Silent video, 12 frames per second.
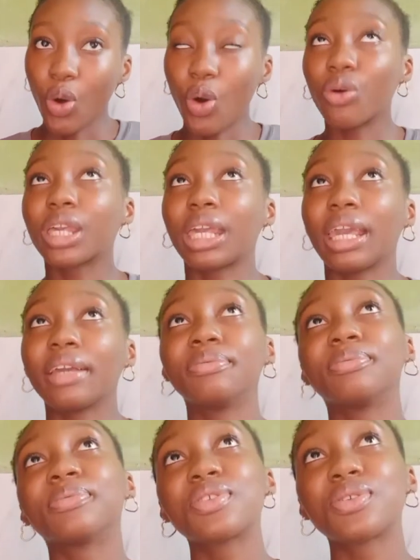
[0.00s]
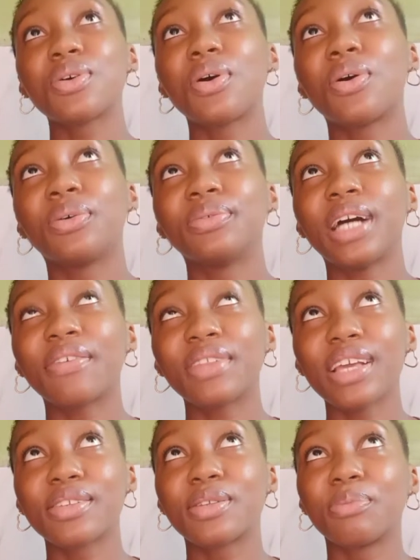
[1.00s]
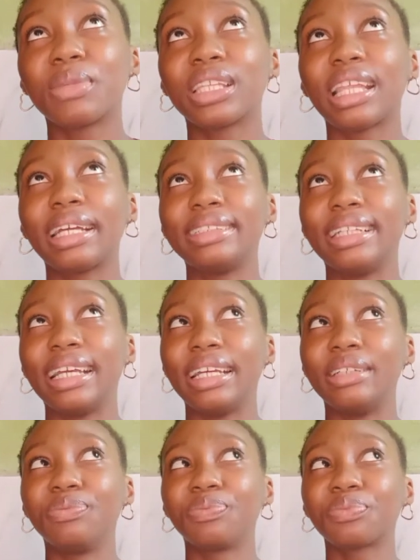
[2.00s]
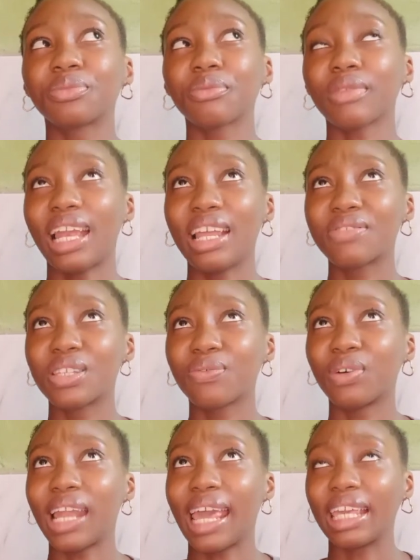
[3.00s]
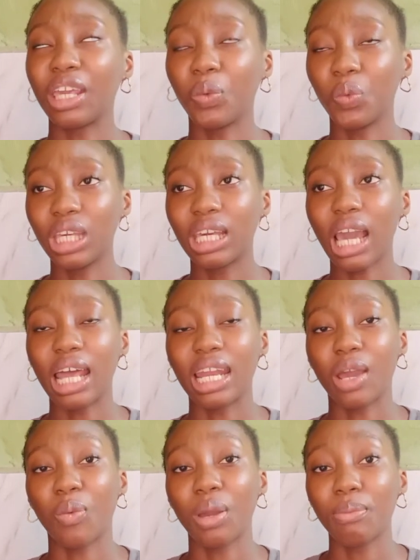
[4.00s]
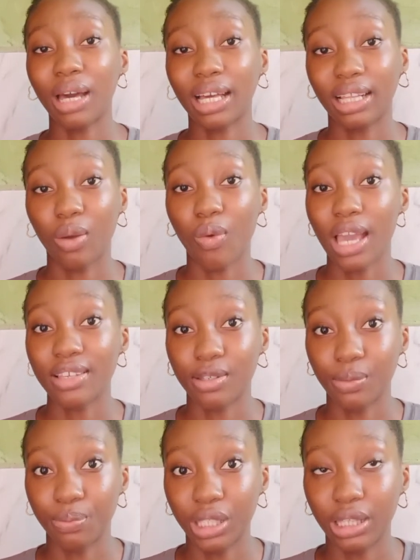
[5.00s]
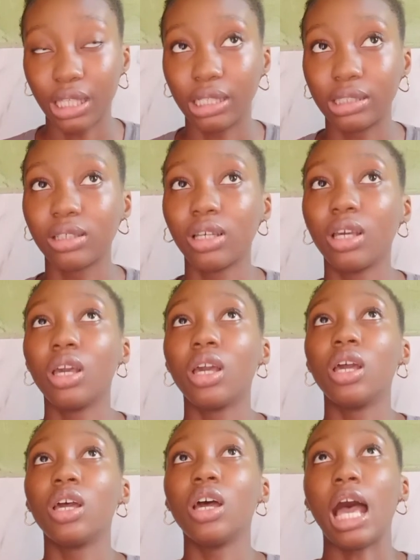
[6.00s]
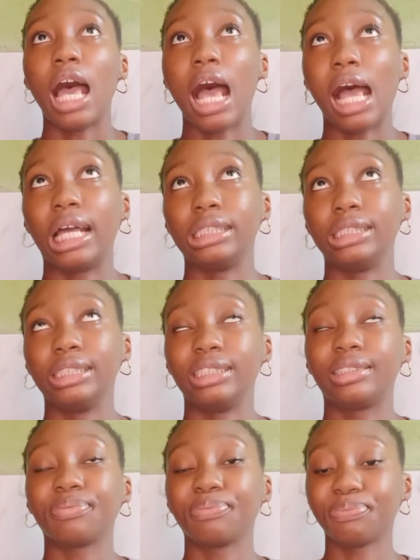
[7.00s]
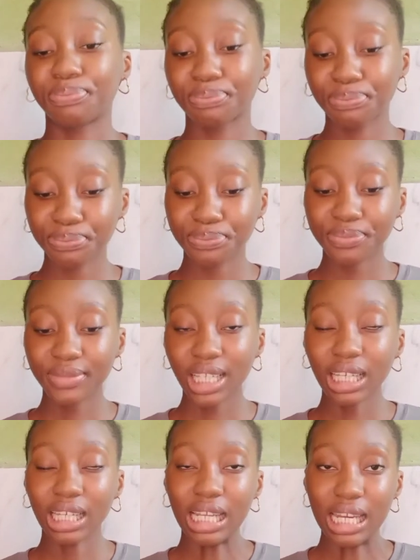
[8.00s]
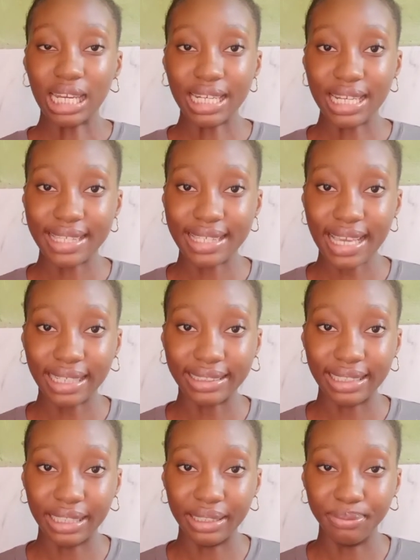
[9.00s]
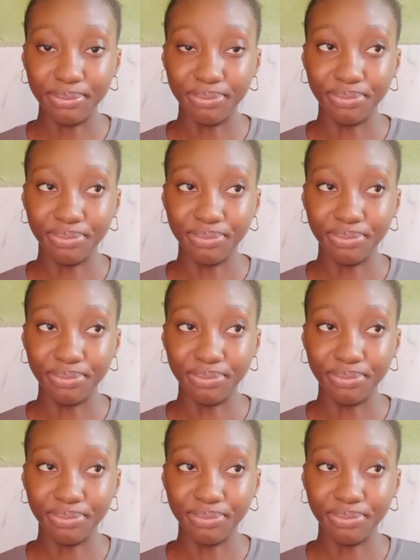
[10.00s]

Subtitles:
Okay, so after I submitted, then I left it for like a week and I went back there where I submitted, and they said that